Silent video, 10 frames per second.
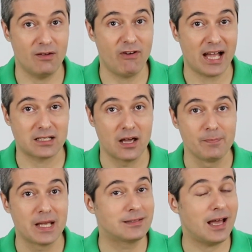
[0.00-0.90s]
In fact,
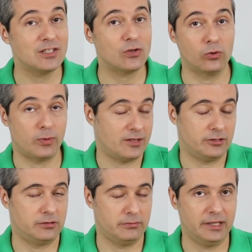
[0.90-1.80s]
size, or
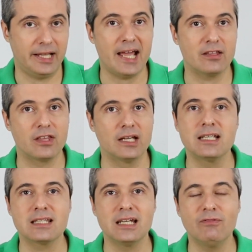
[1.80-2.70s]
rather length,
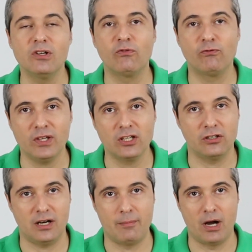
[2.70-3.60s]
doesn't even
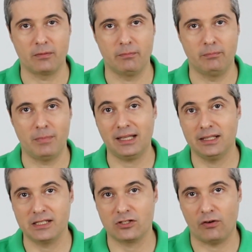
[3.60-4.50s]
figure among my
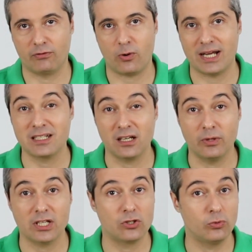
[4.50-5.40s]
list of
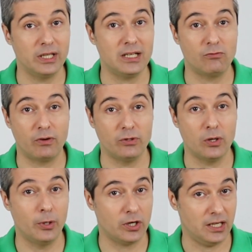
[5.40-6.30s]
criteria to read and
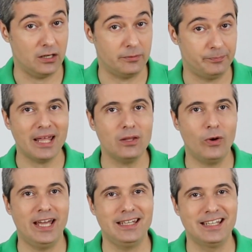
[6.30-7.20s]
review a book here. By the
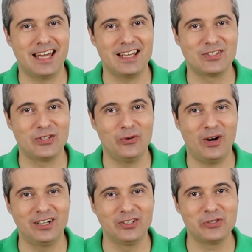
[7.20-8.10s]
way, in case you
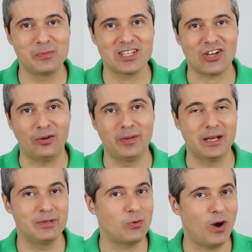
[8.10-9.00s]
are new to my channel, my
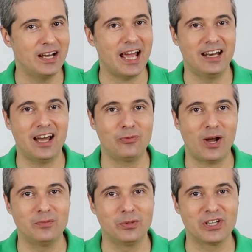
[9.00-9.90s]
name is Juan and I
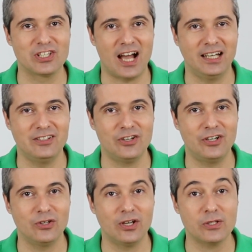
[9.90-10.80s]
run Bookish Islander.
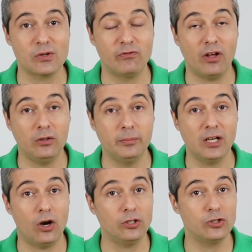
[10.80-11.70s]
You can also follow me
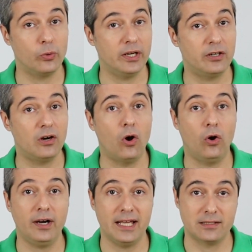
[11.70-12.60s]
on Twitter
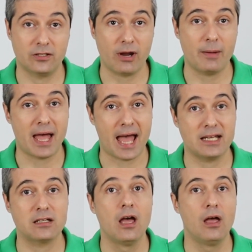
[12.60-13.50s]
or Instagram
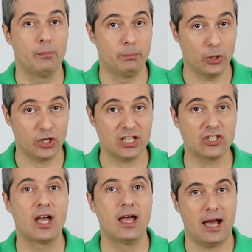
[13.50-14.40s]
at
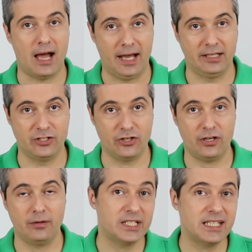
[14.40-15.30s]
Bookish
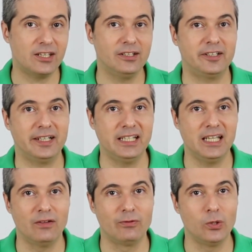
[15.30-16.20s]
Islander,
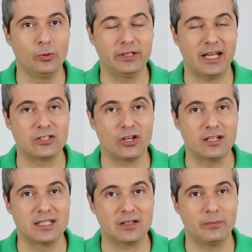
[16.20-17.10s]
particularly if you would like to
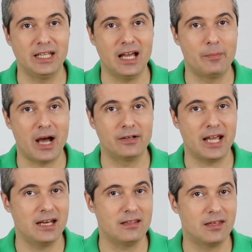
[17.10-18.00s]
contact me about
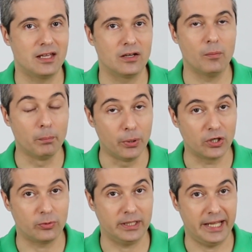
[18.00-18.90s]
anything
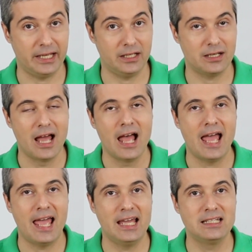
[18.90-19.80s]
book related.
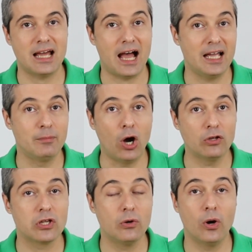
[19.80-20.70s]
And I am
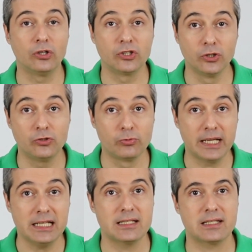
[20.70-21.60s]
also on
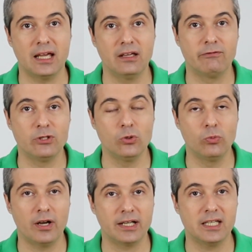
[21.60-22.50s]
Goodreads. If you
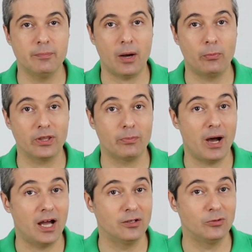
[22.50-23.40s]
want to keep up with
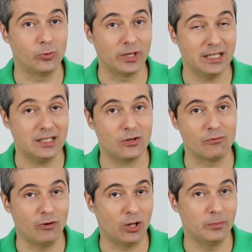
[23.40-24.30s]
my reading, you
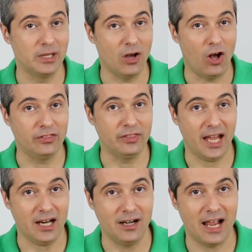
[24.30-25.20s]
can follow me on
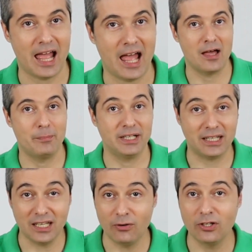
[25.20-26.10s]
there. But
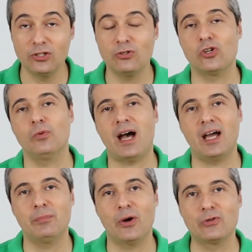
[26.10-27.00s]
here on YouTube,
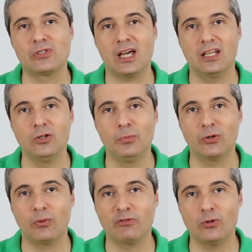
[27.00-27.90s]
I post a new
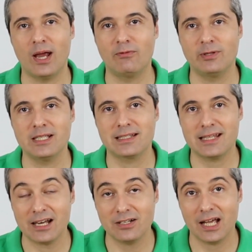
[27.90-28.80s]
book every
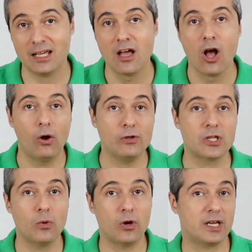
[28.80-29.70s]
Saturday.
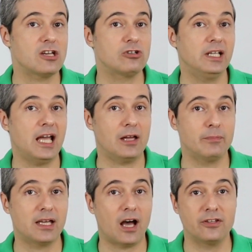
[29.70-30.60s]
Also, occasionally I
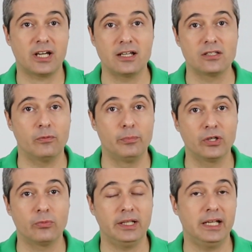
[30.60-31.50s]
make other kinds of
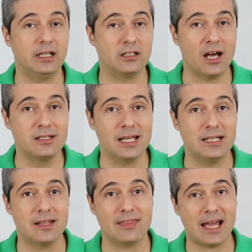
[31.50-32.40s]
book related
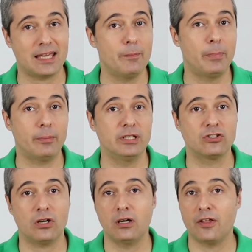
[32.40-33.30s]
content that get
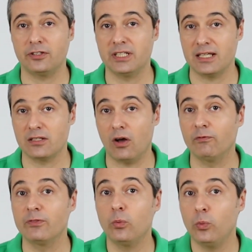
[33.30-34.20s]
published on other days
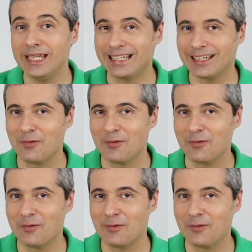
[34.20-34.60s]
of the week.